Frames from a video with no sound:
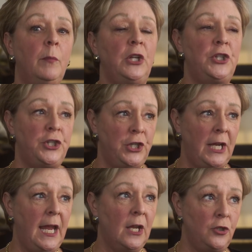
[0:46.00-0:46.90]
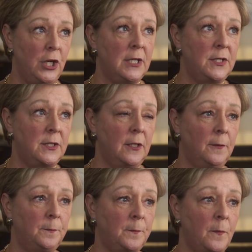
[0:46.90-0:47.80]
but she had just
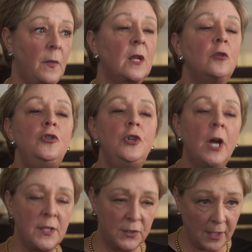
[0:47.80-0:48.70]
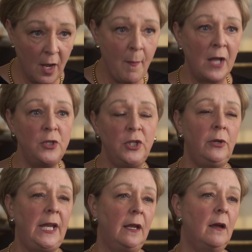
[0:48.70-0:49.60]
just come on
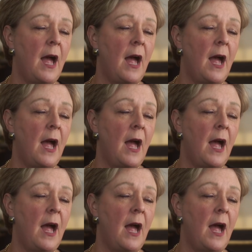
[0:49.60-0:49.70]
duty,